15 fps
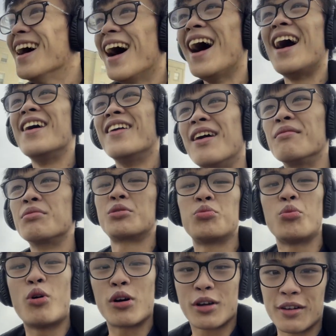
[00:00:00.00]
I know, I'm just
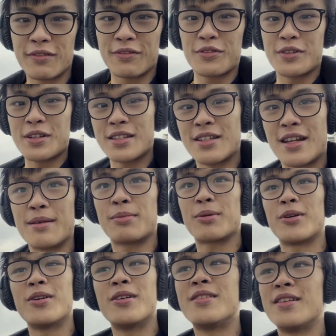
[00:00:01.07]
walking through these
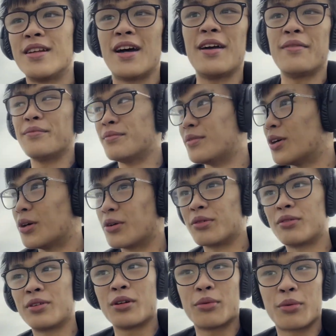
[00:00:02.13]
neighborhoods and I have no
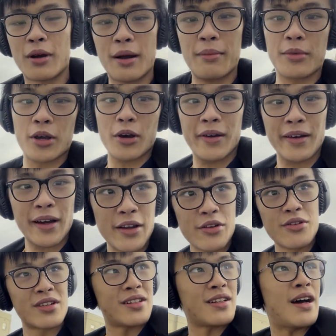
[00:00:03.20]
clue where I'm going. I'm
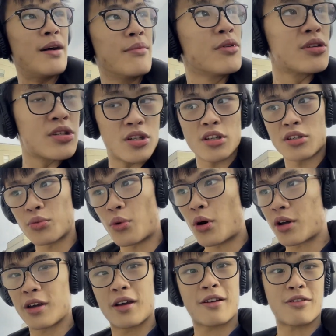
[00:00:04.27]
used to just
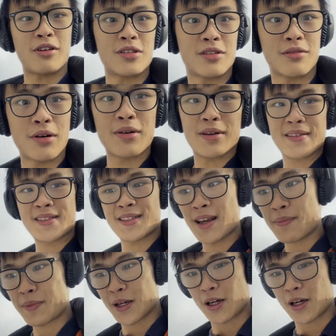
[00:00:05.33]
walking across the road and stepping